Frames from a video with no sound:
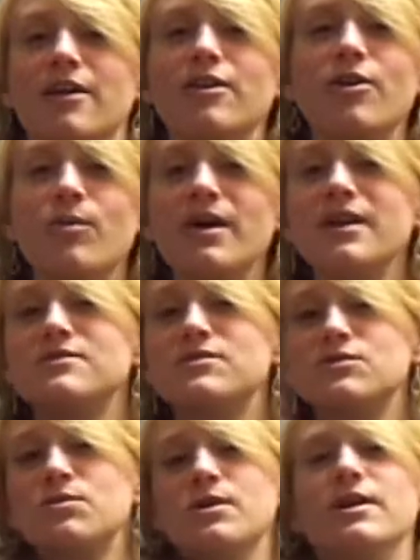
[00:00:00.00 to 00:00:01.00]
You know what?
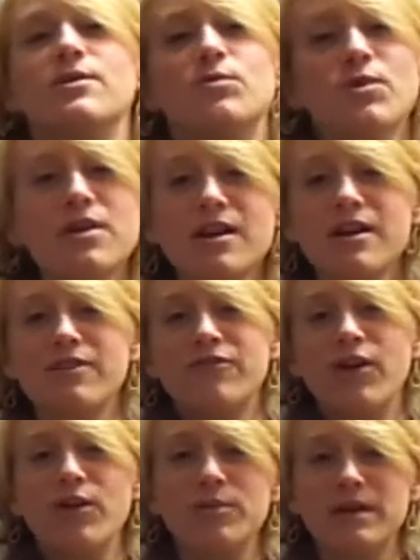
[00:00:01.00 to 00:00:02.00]
Screw it. We're not going to
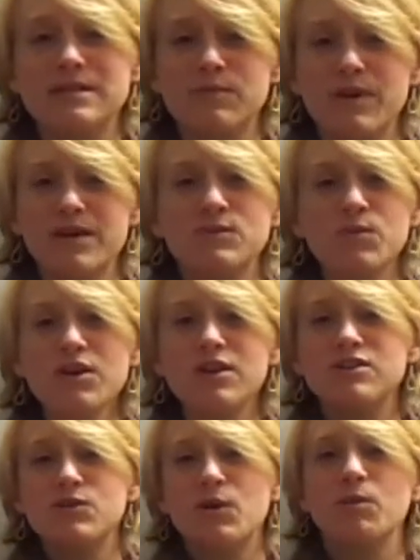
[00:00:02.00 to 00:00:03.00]
follow recipes. We're
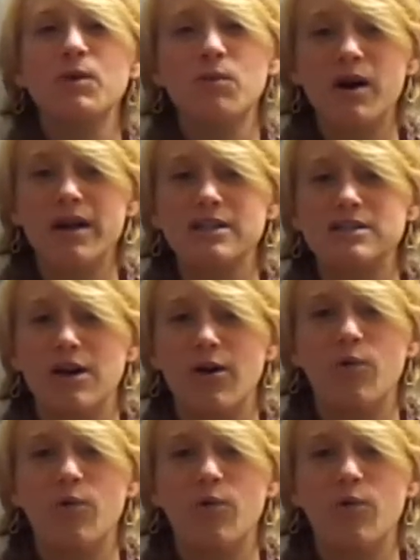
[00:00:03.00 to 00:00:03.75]
going to do what we want to do.